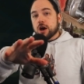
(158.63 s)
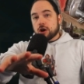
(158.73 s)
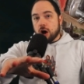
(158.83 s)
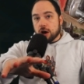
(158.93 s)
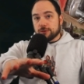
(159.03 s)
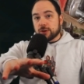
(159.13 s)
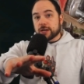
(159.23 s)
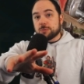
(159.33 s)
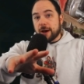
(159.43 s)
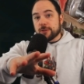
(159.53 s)

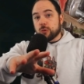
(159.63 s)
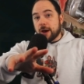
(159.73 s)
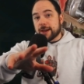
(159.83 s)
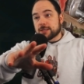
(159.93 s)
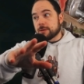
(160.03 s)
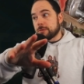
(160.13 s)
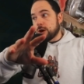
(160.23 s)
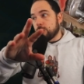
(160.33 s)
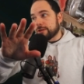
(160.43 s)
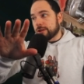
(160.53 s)
Conflict, by the way, is
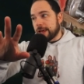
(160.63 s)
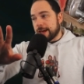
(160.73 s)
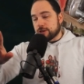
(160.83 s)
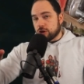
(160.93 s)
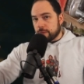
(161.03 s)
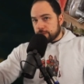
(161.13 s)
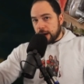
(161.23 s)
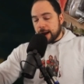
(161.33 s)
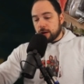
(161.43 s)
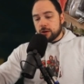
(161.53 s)
something when the land is on
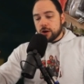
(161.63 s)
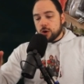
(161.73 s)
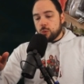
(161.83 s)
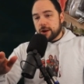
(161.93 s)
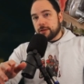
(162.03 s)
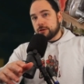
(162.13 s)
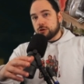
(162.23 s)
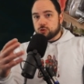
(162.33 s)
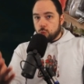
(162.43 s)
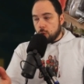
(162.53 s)
fire, when
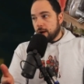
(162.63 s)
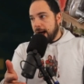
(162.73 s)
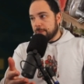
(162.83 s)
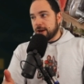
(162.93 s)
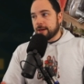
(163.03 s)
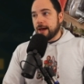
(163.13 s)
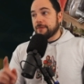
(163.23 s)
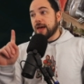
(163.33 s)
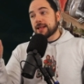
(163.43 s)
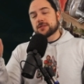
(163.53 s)
there's war happening.
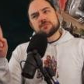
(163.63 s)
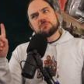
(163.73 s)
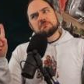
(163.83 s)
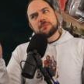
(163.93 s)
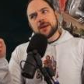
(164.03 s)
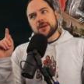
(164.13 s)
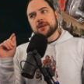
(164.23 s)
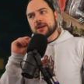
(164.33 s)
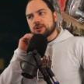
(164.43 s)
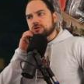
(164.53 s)
And that's
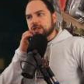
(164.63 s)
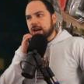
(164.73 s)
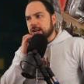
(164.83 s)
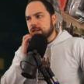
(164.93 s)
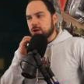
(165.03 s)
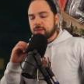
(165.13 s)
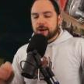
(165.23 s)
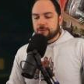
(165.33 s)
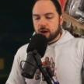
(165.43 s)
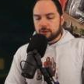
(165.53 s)
maybe interesting. I didn't know that
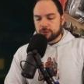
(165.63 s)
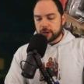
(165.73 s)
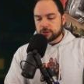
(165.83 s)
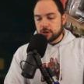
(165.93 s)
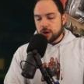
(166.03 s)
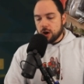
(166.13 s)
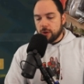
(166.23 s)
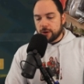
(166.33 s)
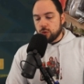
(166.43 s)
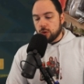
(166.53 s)
of conflict.
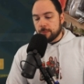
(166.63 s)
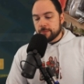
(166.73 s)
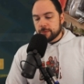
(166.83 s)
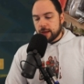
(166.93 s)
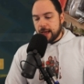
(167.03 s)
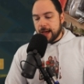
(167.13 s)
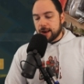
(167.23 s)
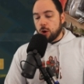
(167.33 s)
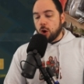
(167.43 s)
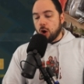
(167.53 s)
Okay, cool.
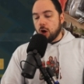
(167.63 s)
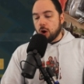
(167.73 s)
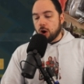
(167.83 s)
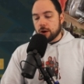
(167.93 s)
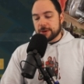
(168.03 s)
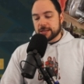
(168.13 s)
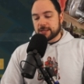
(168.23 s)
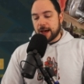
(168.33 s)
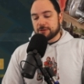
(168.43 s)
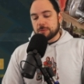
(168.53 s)
And all armies
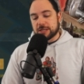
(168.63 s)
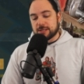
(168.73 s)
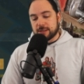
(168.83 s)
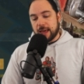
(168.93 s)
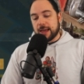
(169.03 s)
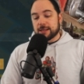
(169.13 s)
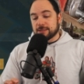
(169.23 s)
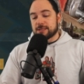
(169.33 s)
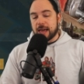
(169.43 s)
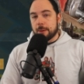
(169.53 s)
have to be in
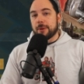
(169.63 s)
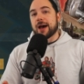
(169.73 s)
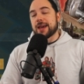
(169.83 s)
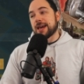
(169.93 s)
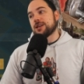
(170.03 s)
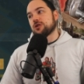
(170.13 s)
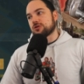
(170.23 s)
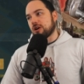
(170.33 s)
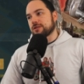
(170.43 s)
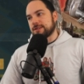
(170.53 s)
standby in your
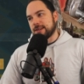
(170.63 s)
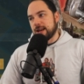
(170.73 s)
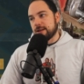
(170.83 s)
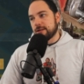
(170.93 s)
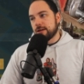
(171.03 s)
darn city.